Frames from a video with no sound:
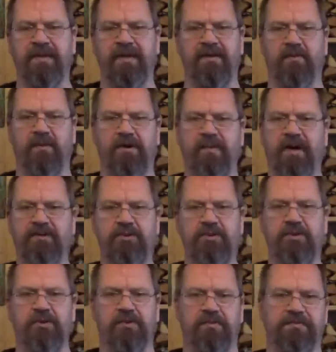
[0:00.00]
What about
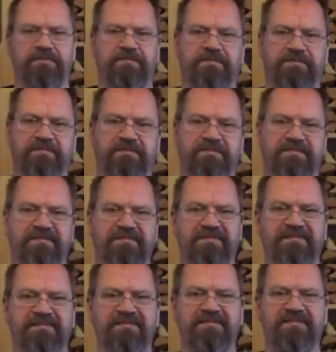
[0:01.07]
you?
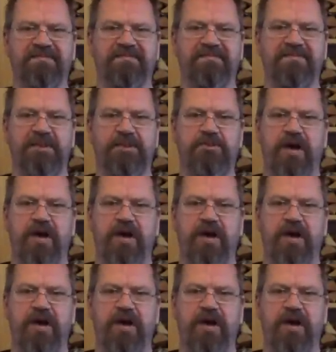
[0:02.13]
Did